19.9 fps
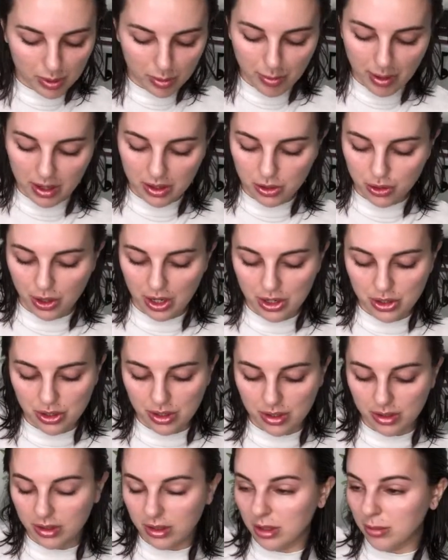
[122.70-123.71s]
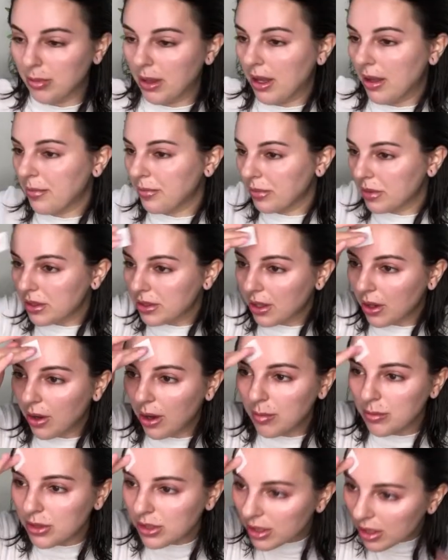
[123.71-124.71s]
penetration a little bit. So
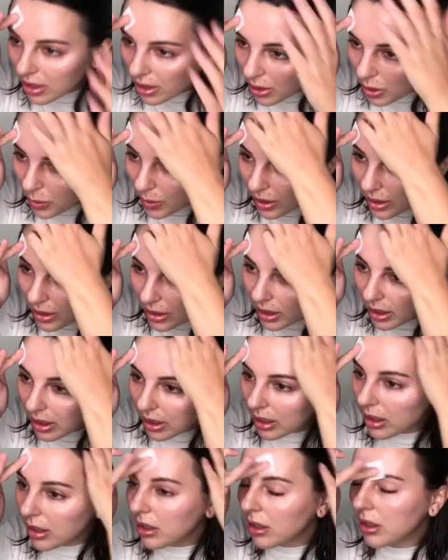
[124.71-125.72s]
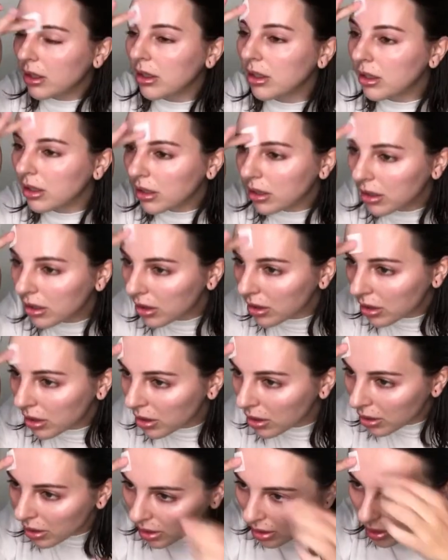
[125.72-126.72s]
I'm just going to quickly,
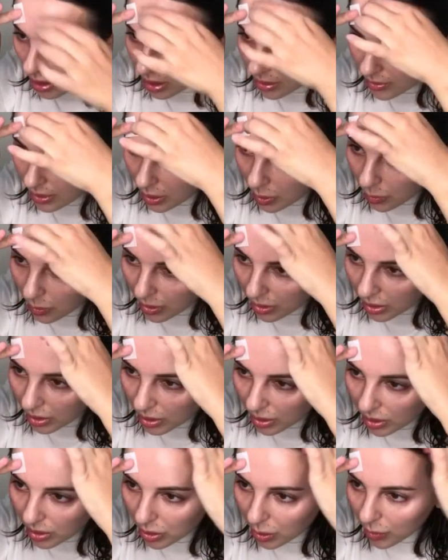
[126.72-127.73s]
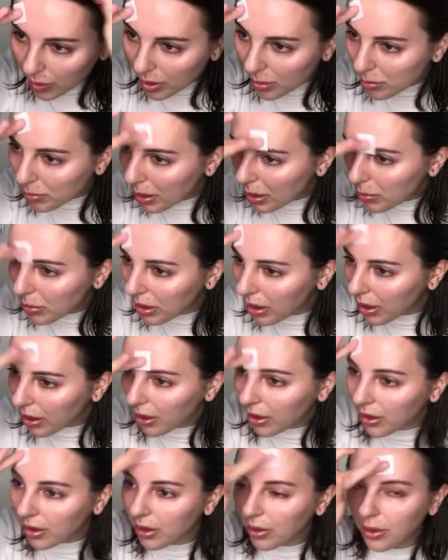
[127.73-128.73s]
like one little annoying baby
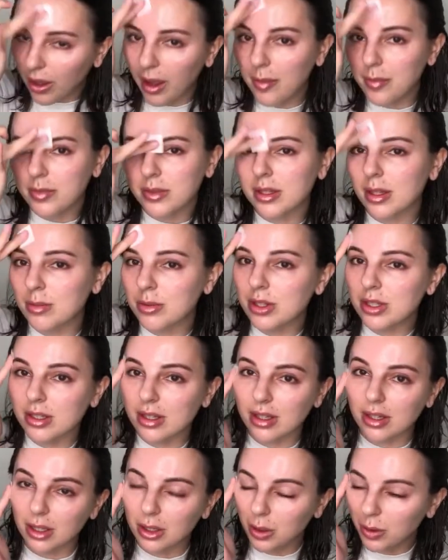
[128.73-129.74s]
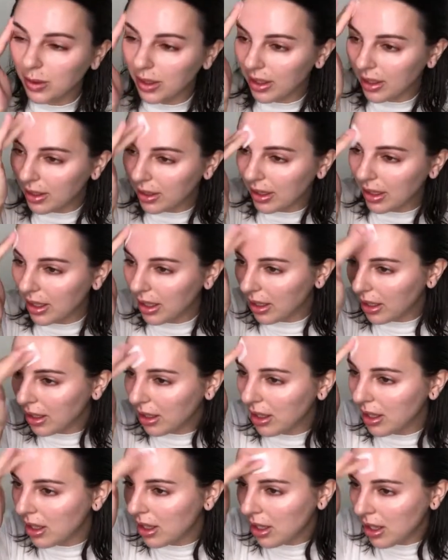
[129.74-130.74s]
here. Okay, so I'm just going to quickly
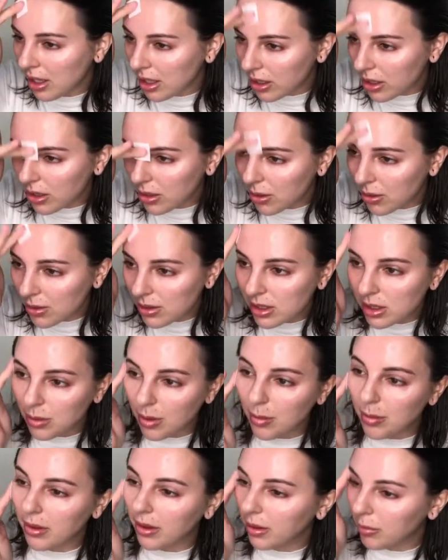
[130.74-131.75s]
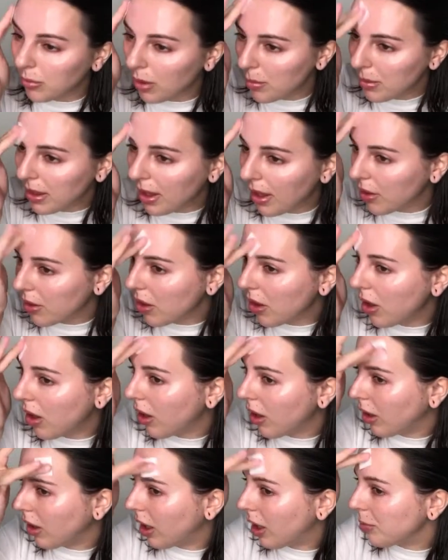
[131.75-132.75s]
use the rubbing
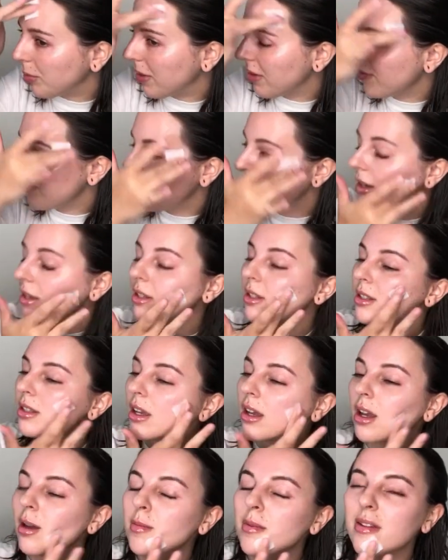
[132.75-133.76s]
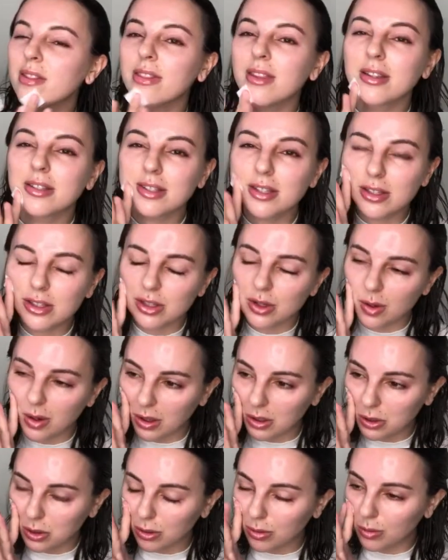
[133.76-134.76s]
alcohol on my face. This is
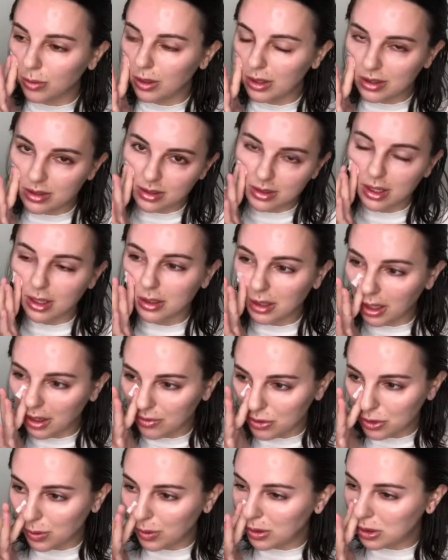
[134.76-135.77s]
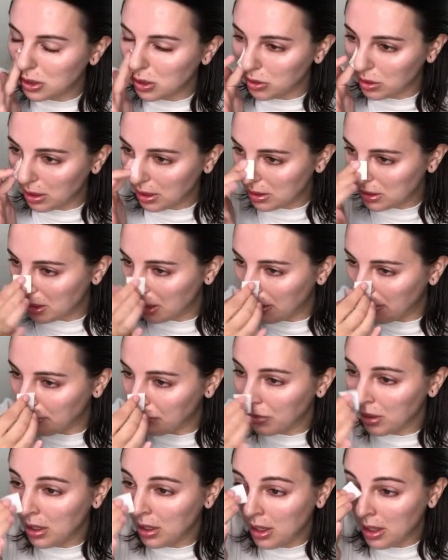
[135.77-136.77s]
doing it's kind of doing two things here,
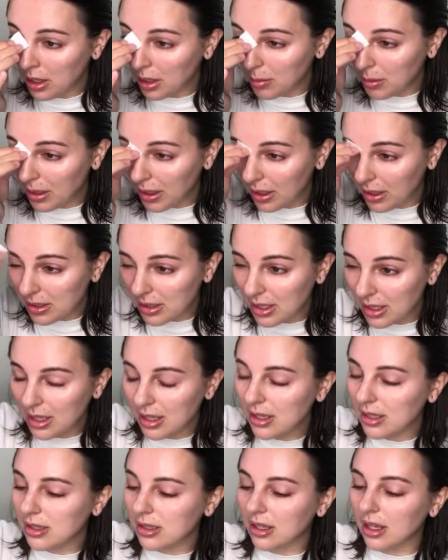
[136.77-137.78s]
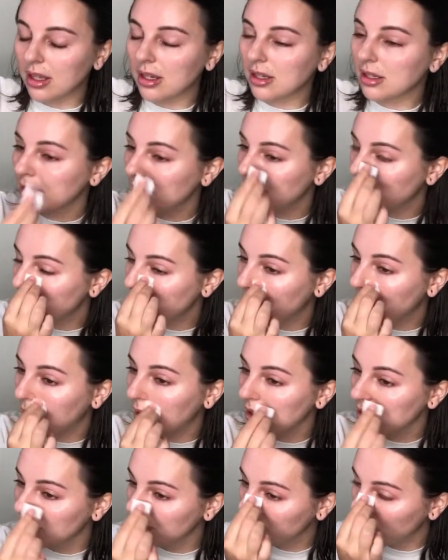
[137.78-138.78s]
because it is going to
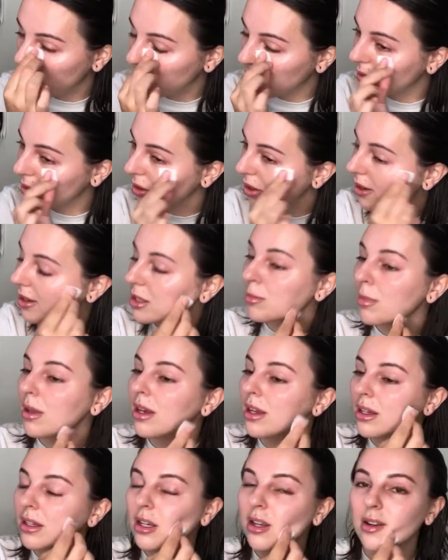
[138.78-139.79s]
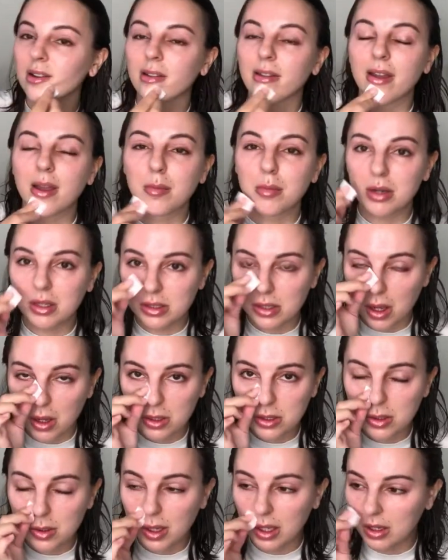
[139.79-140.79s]
sanitize for the cosmetic needling, but it's
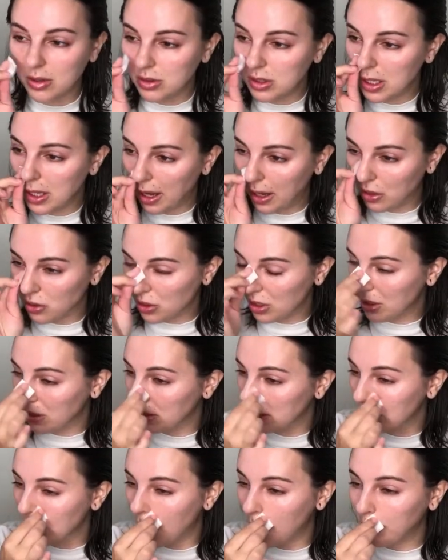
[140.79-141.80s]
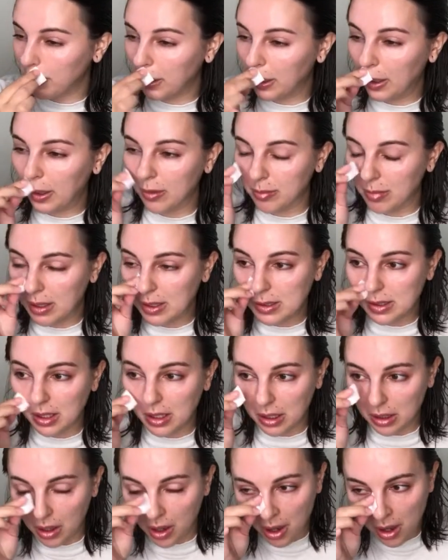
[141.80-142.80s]
also kind of dehydrating the top layer of my
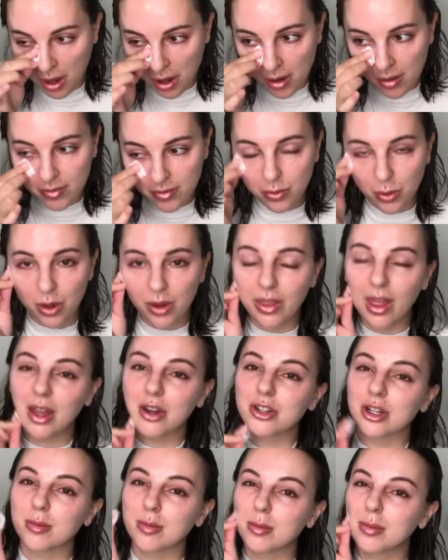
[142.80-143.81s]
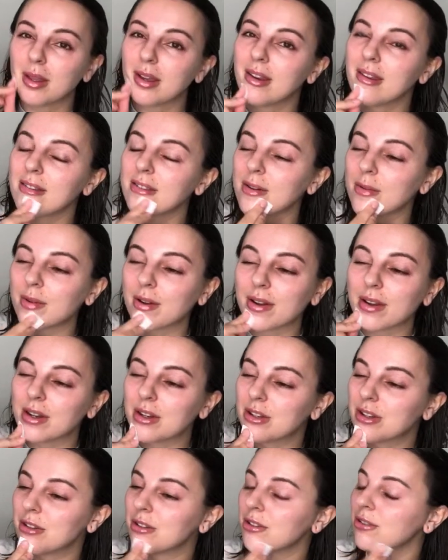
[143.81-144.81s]
skin for that dermaplaning that we're going
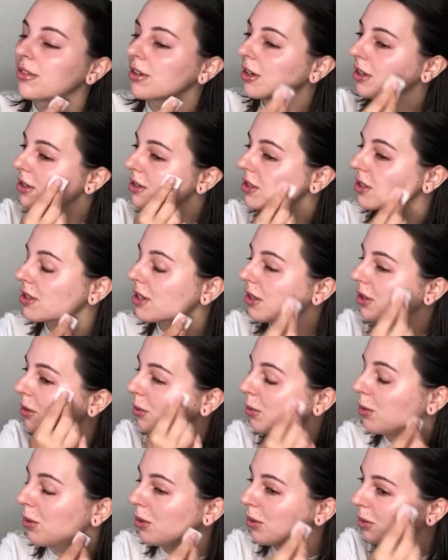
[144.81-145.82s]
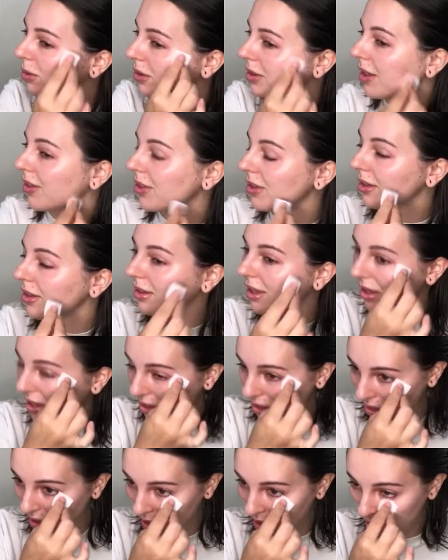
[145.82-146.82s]
to do first. Woo! Nothing
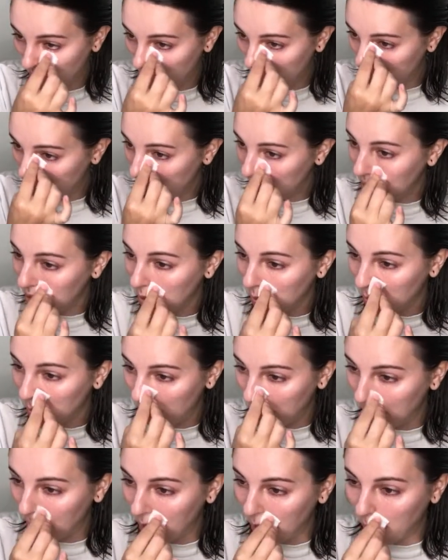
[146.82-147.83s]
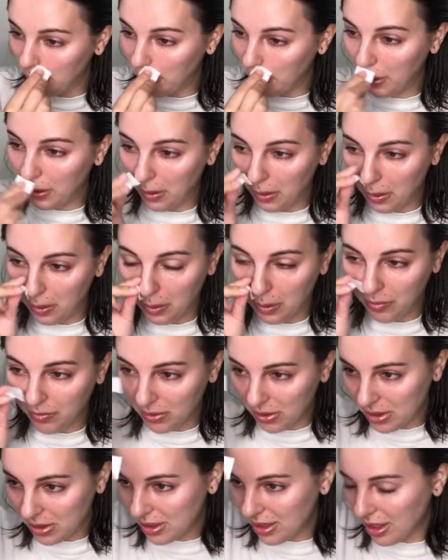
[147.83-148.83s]
like rubbing alcohol
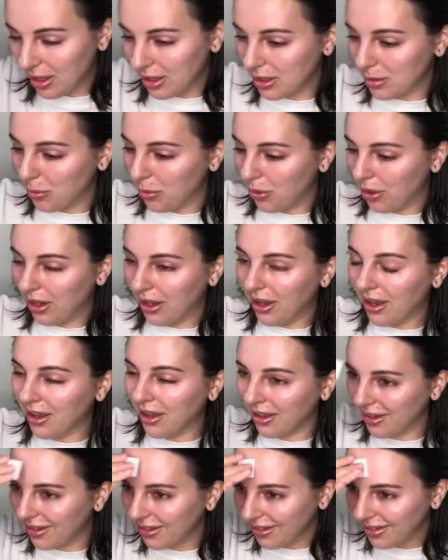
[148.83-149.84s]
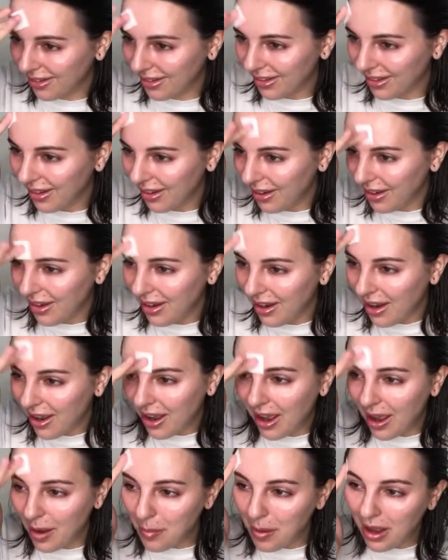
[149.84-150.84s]
first thing in the morning.
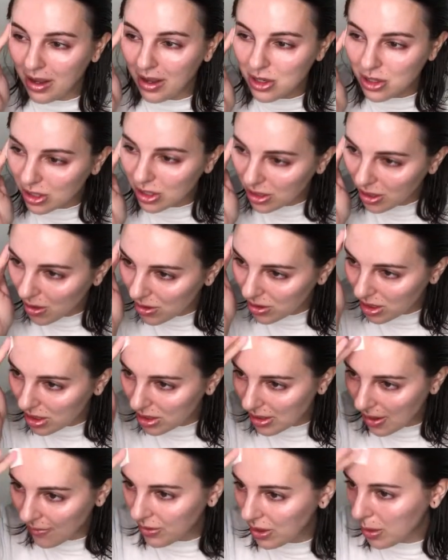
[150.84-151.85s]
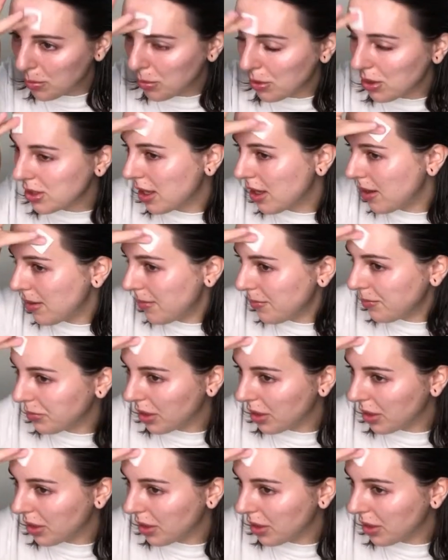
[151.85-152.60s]
I just use the 70%,